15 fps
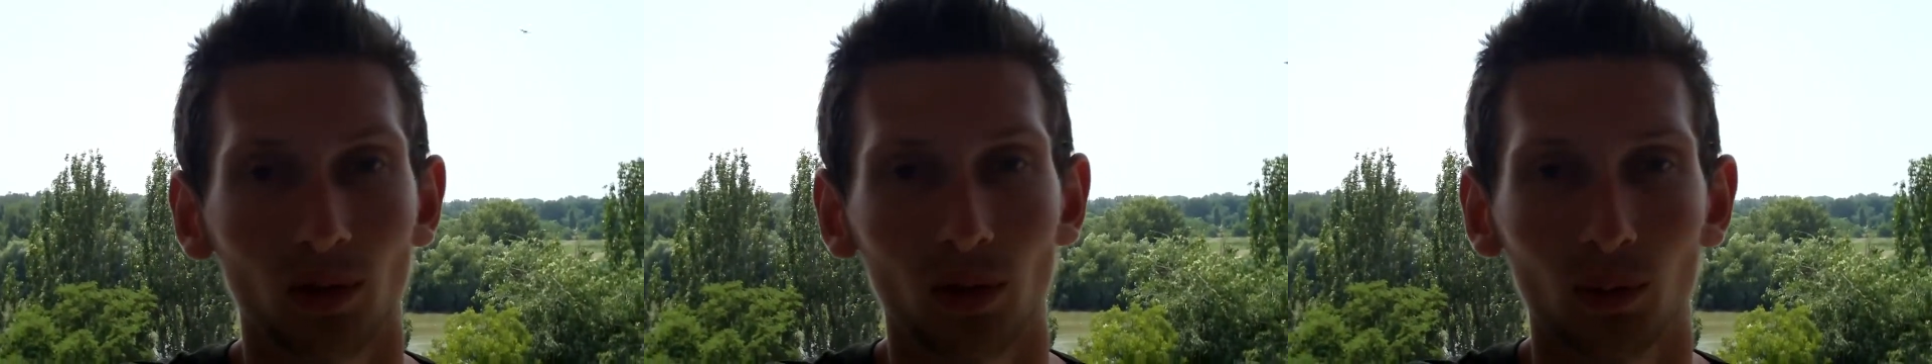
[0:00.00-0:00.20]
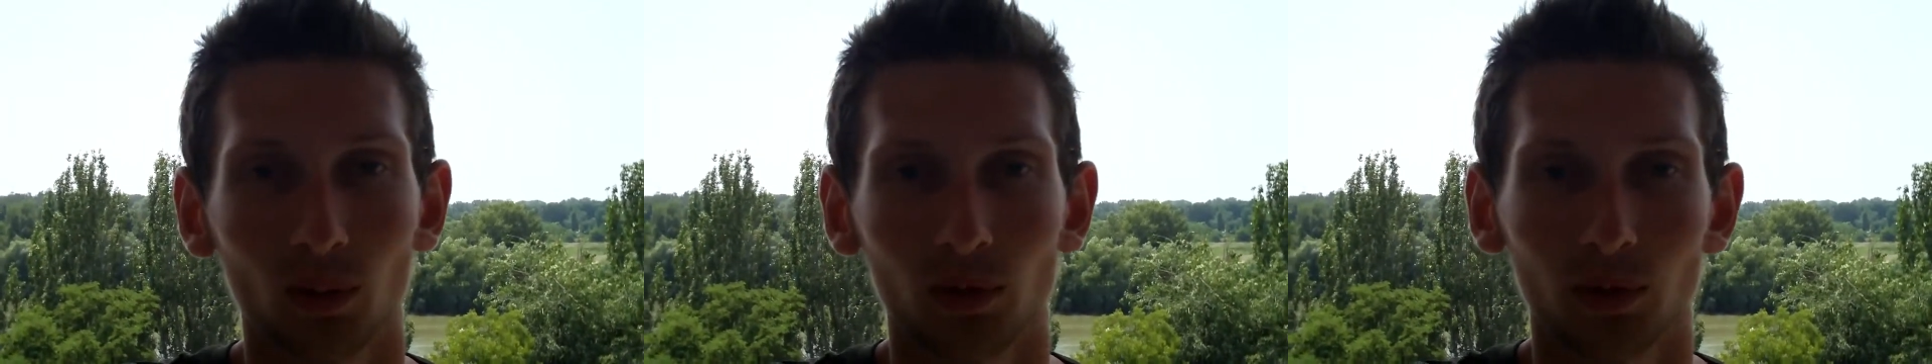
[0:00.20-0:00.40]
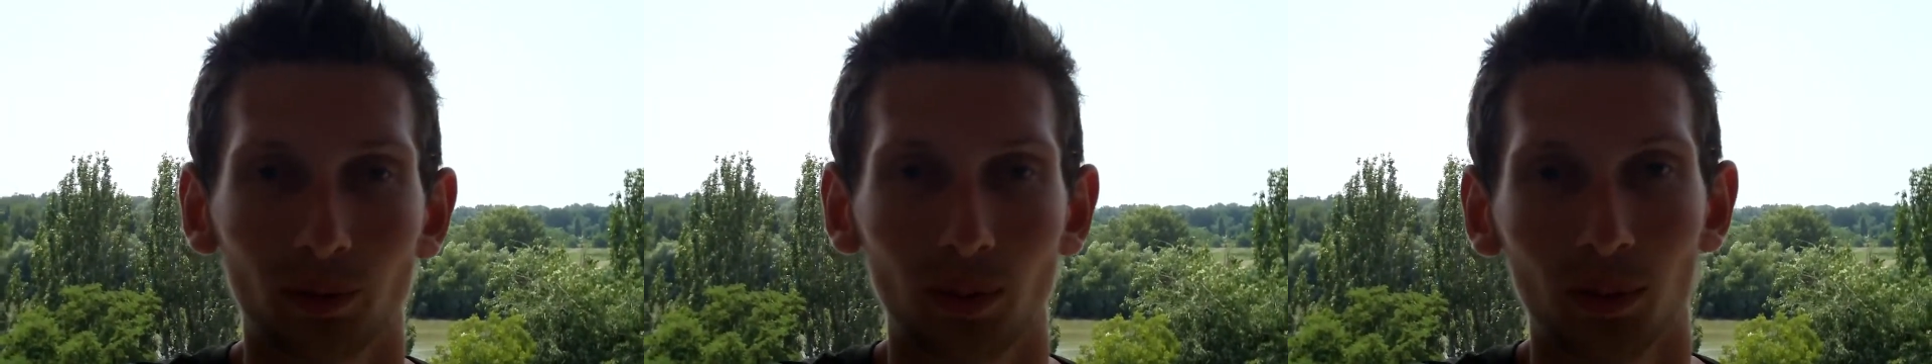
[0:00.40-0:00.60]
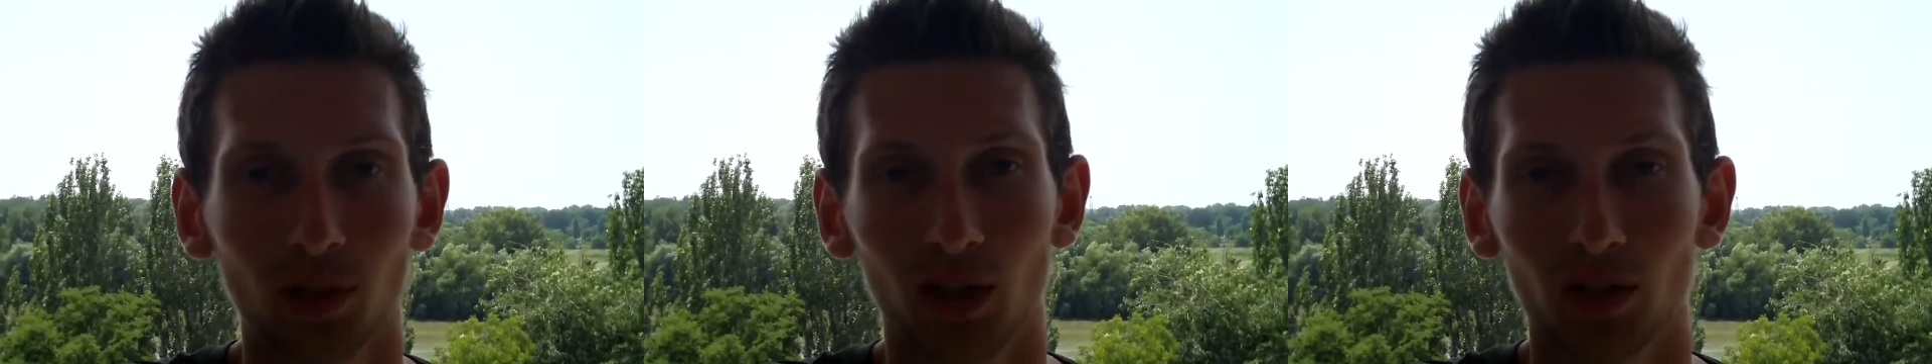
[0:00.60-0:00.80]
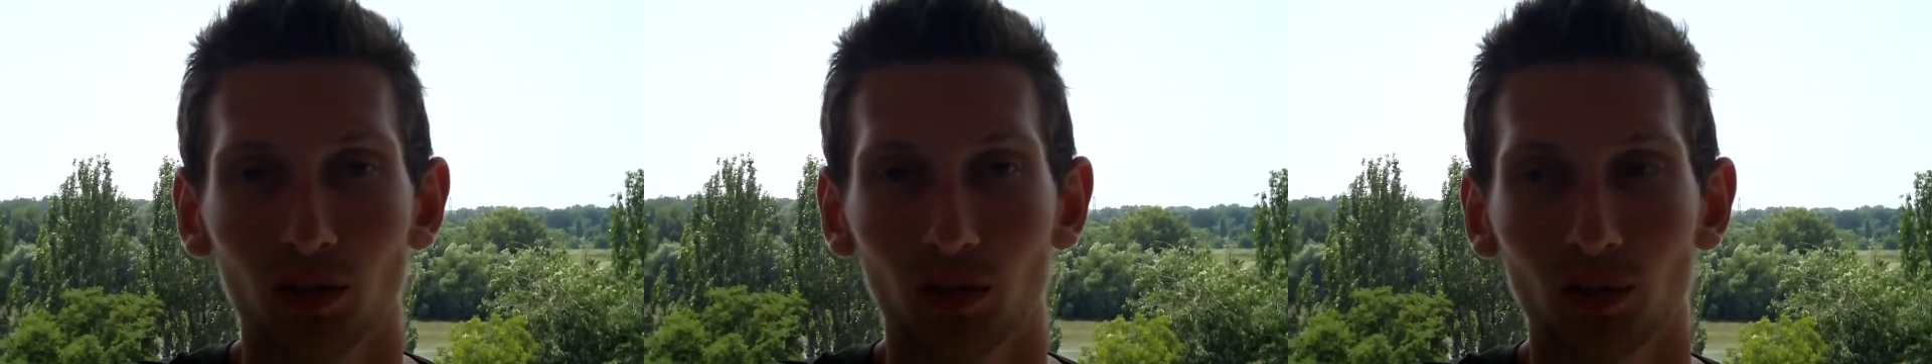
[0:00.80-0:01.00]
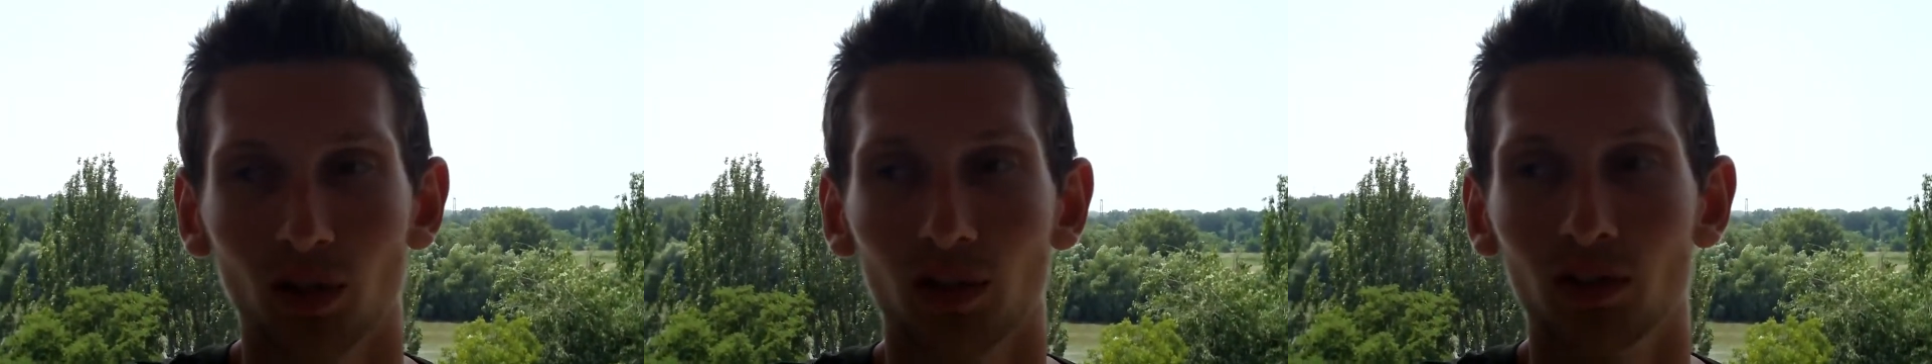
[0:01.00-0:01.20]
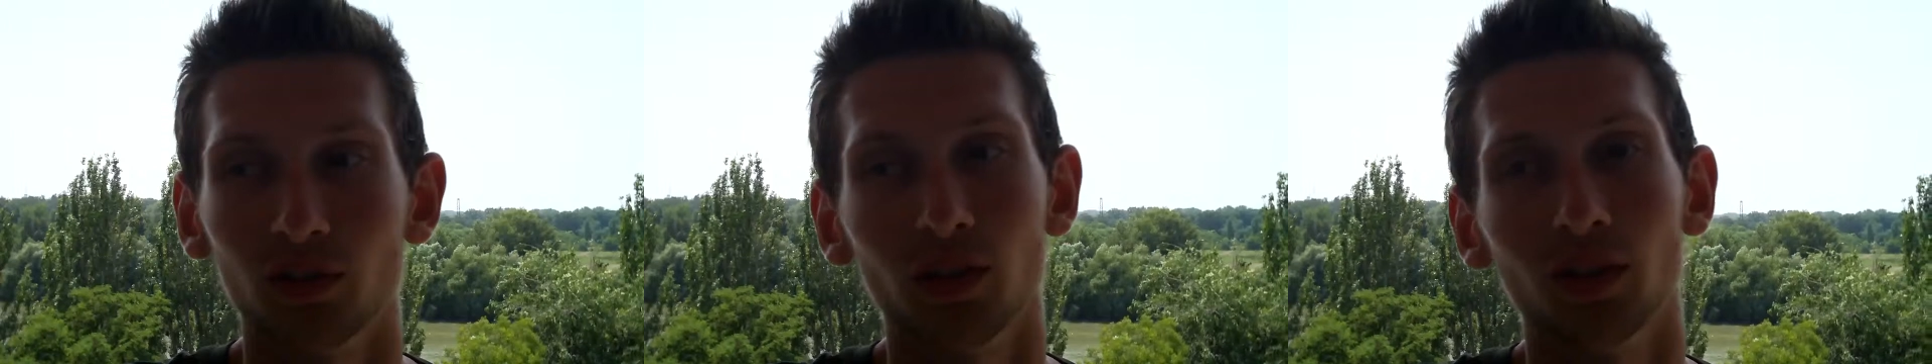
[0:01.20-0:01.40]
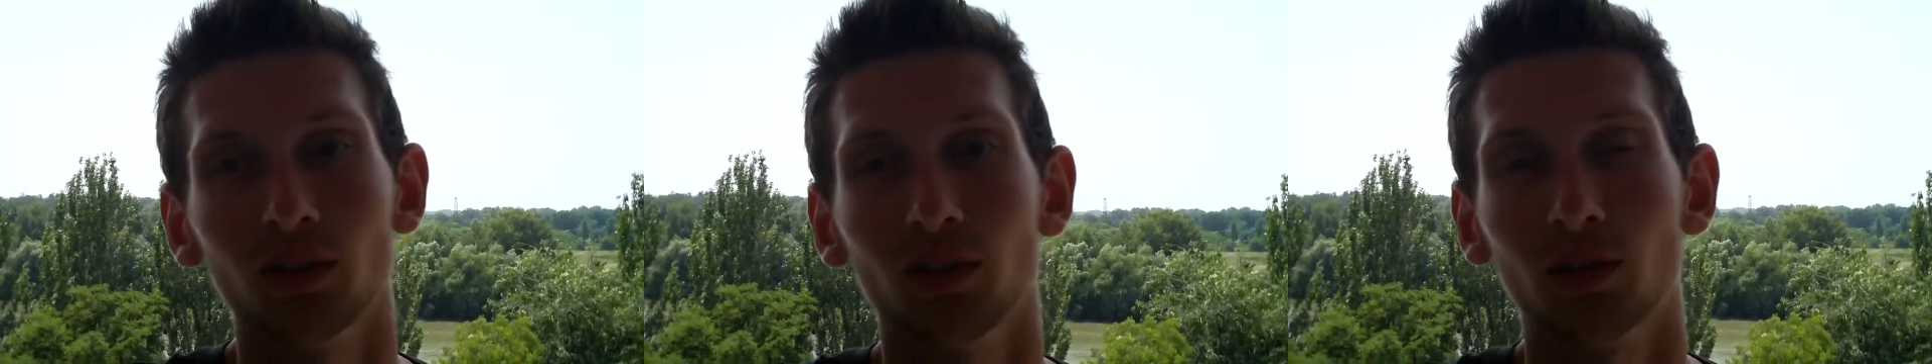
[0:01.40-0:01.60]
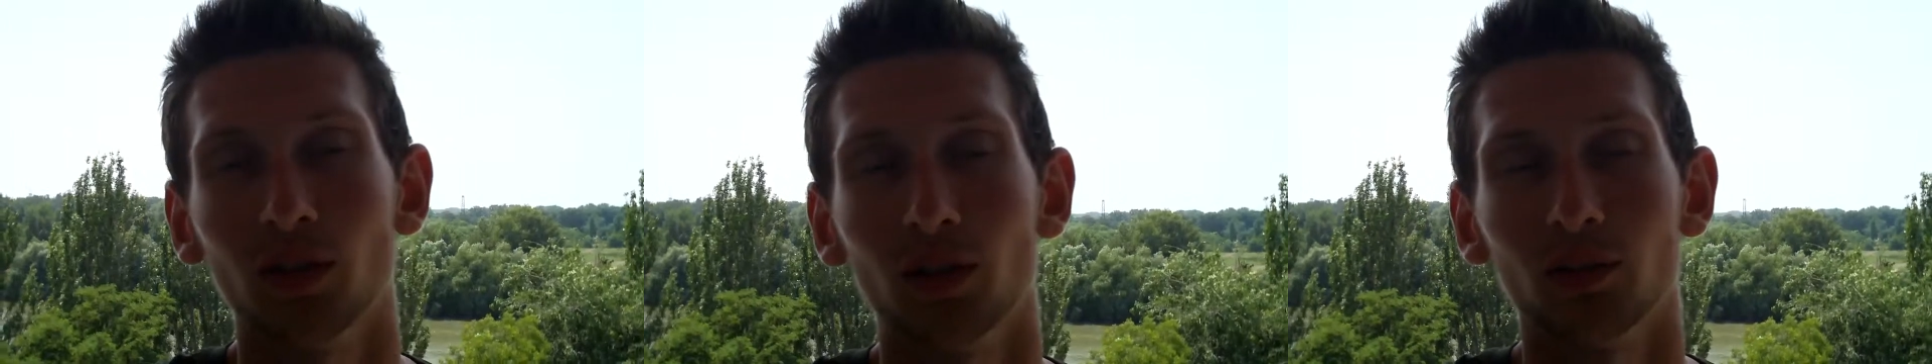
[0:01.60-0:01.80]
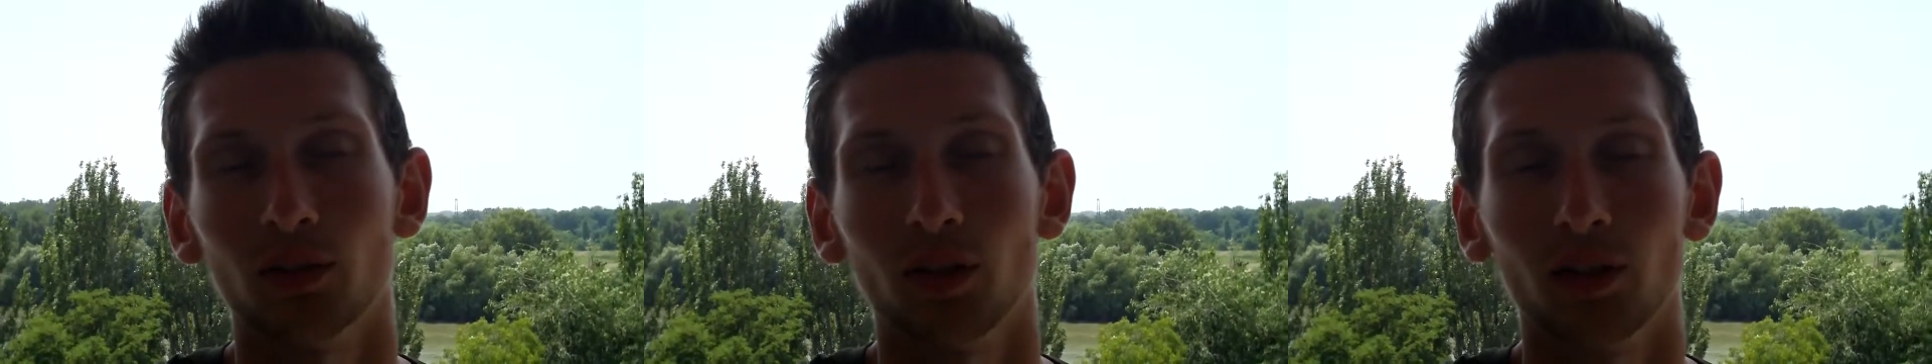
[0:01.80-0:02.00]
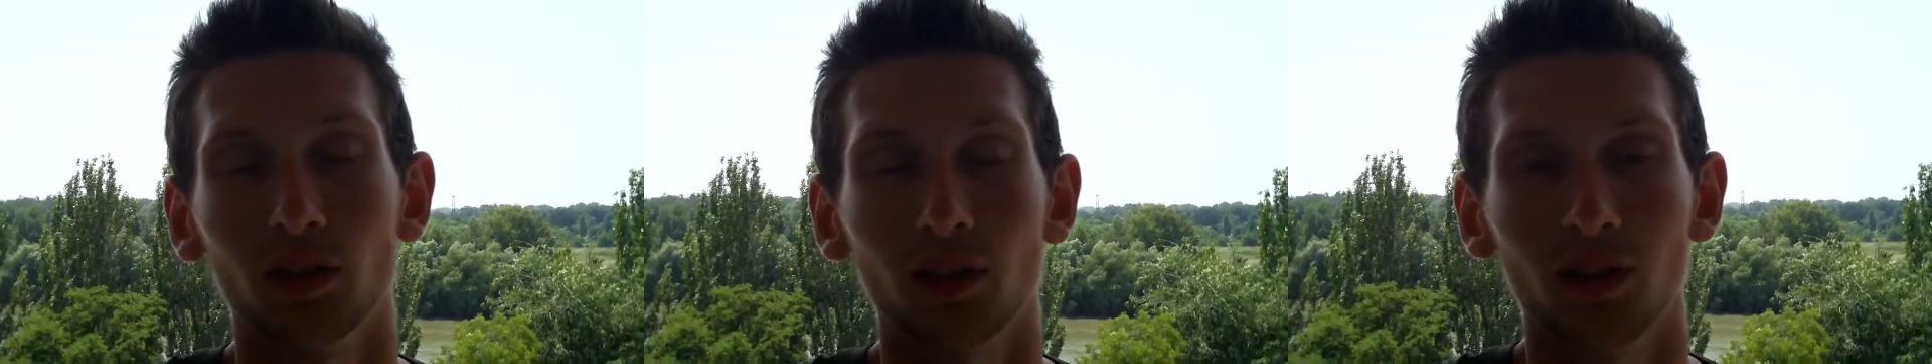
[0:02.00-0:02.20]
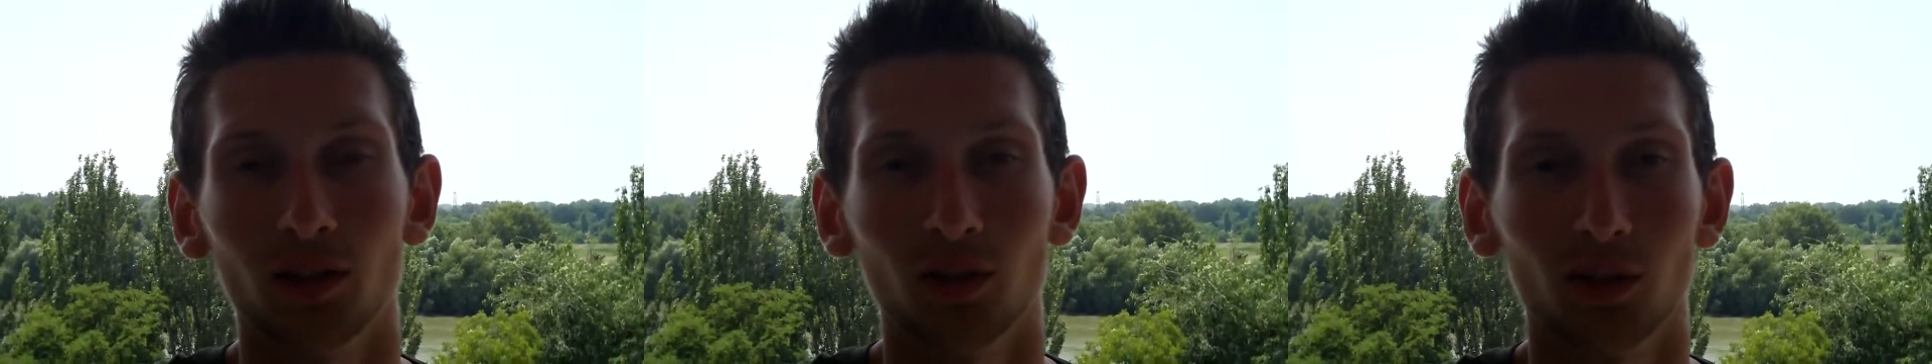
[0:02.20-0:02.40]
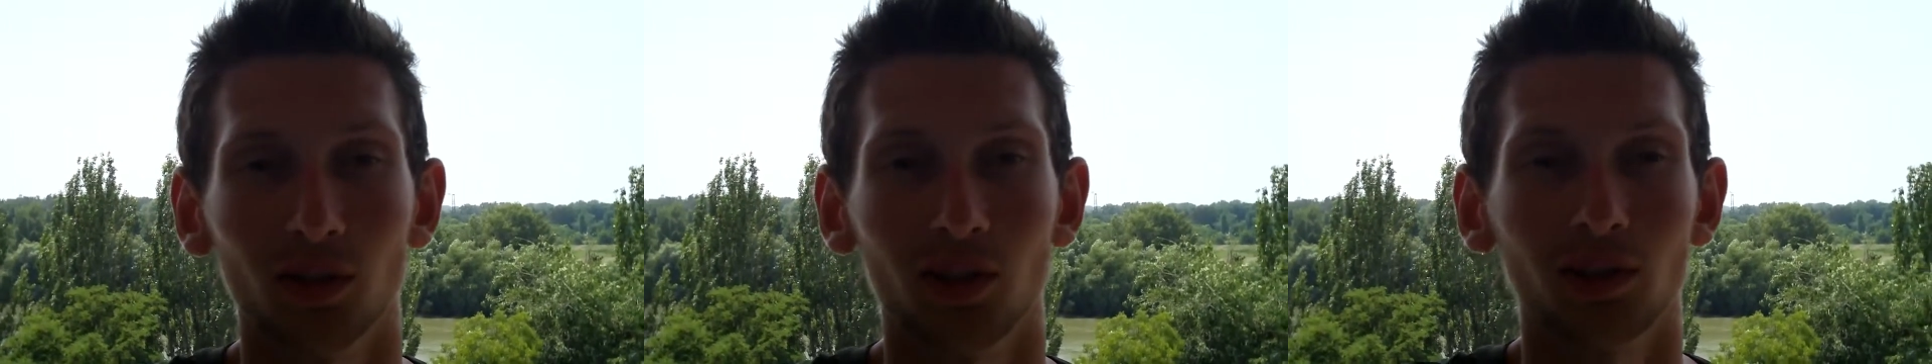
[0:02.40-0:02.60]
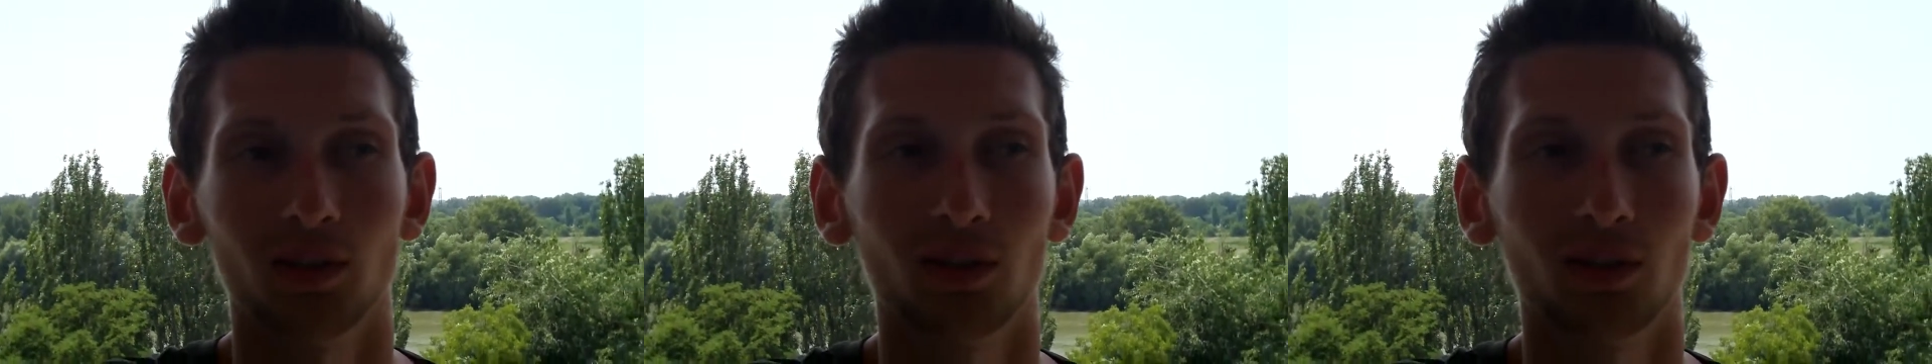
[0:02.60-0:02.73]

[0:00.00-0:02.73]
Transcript: oh, what's the reputation of Transnistria outside the country?